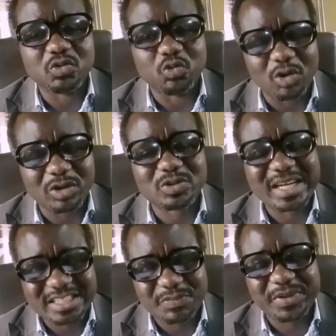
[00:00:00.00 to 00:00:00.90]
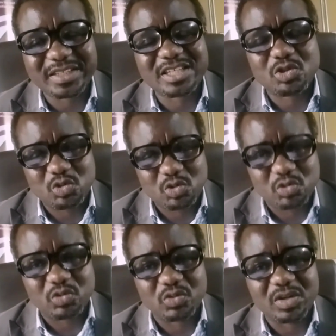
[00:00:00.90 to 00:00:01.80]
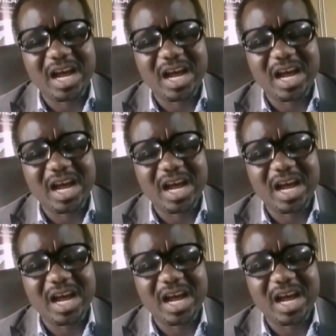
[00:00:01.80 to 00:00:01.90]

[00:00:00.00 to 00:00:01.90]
what you are expected to do,